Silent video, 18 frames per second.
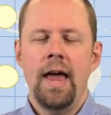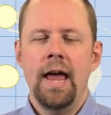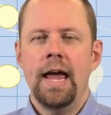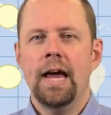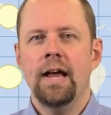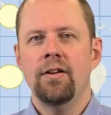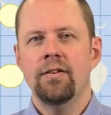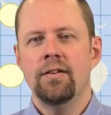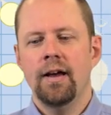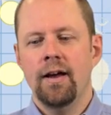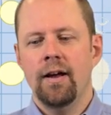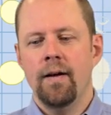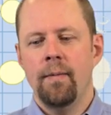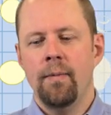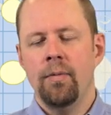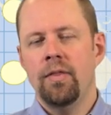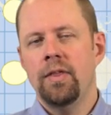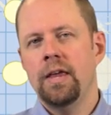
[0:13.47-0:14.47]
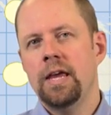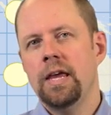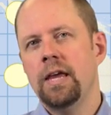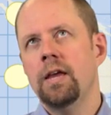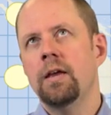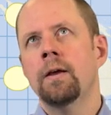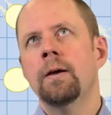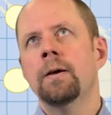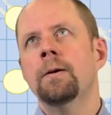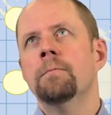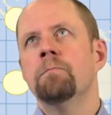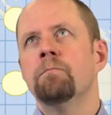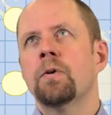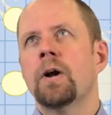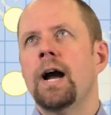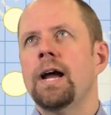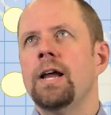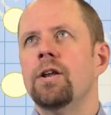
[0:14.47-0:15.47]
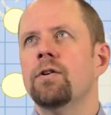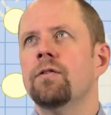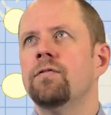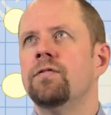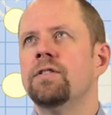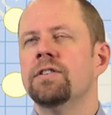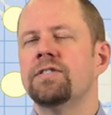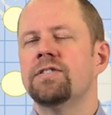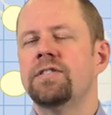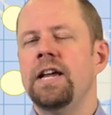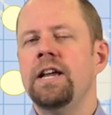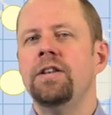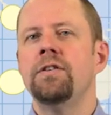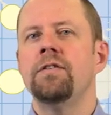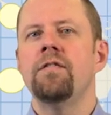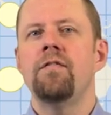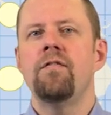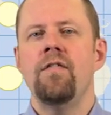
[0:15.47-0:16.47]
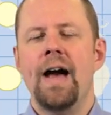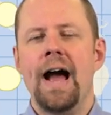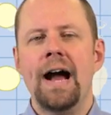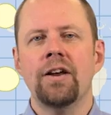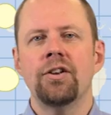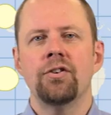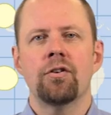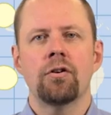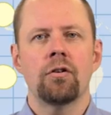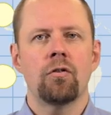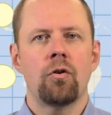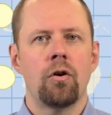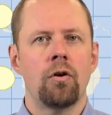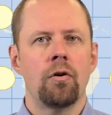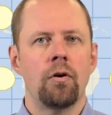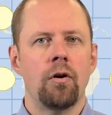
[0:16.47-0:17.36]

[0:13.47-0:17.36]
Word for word: And uh, the kind of distinctive factor or,